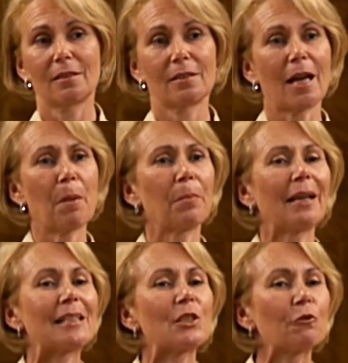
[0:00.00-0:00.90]
that
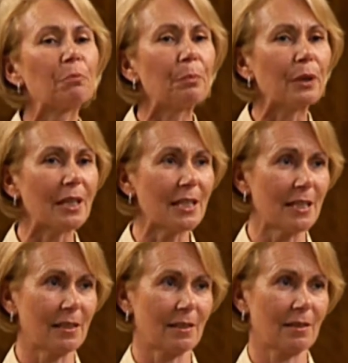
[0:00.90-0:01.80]
place of
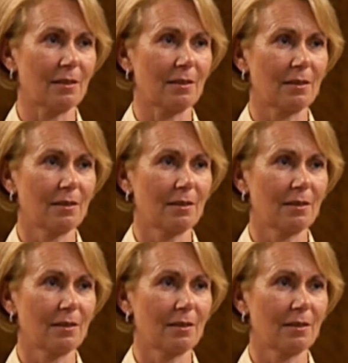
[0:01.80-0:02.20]
peace,